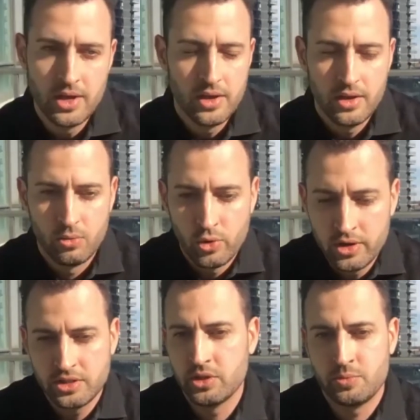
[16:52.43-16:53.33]
what is
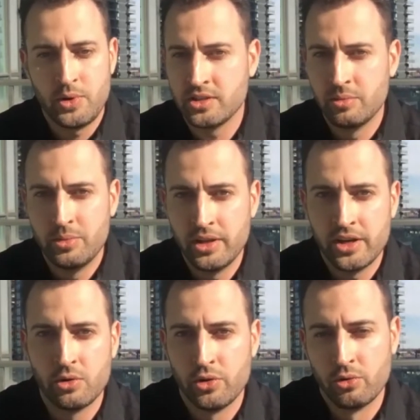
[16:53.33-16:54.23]
the responsibility
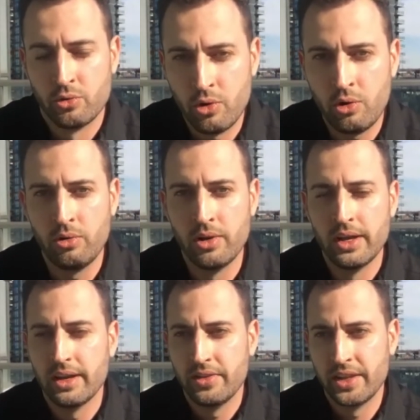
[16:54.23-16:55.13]
or the role
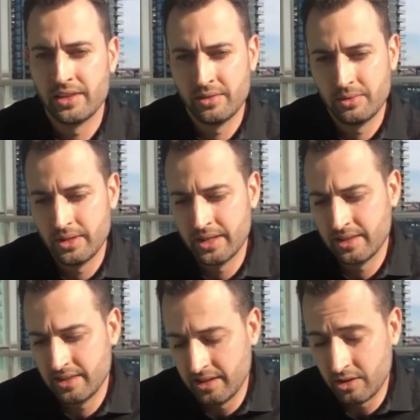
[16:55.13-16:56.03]
that
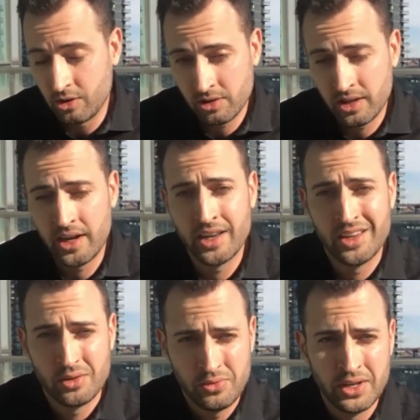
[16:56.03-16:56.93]
the online
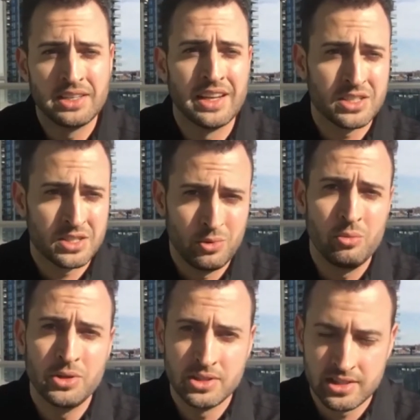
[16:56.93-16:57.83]
FinTech small
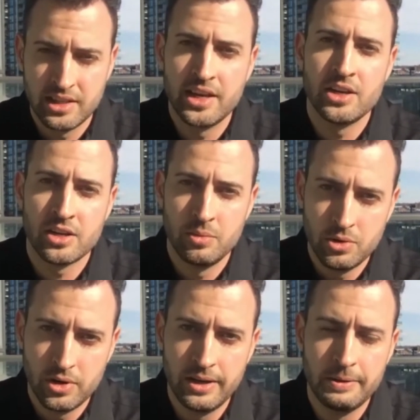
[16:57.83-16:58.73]
business lending
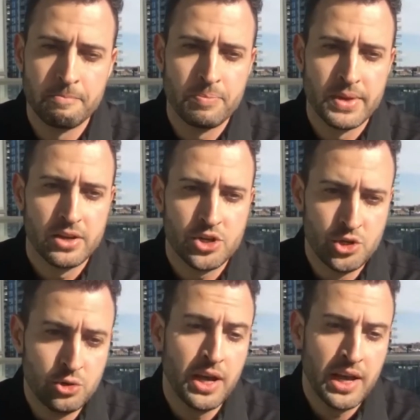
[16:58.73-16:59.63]
community
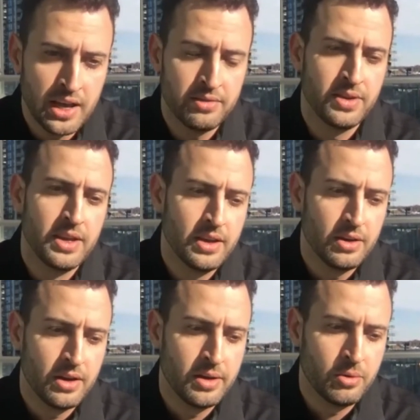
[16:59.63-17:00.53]
should have
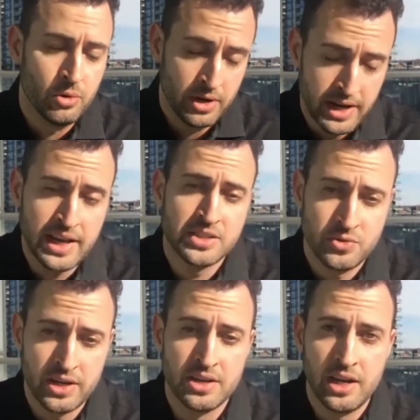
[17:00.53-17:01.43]
or has
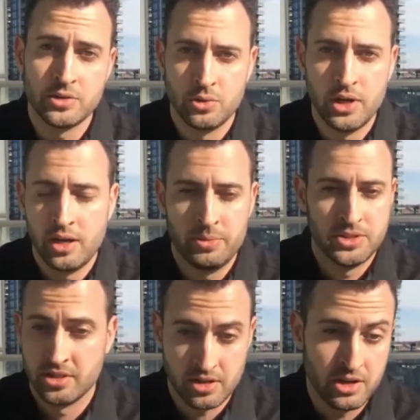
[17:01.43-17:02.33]
right now to help us
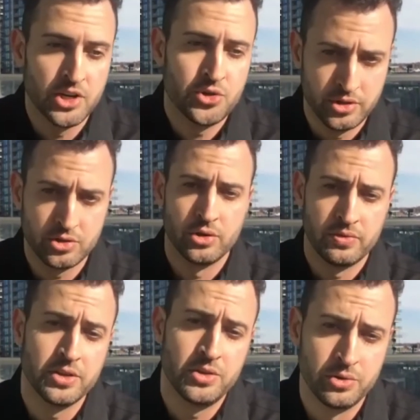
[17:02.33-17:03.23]
as a country sort of
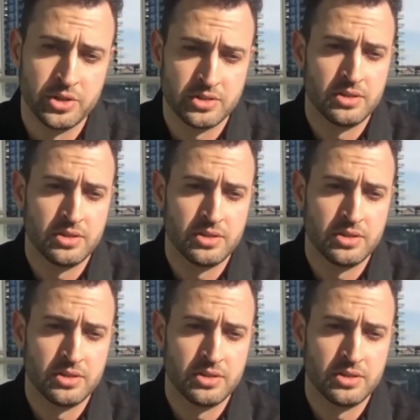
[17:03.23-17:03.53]
get through this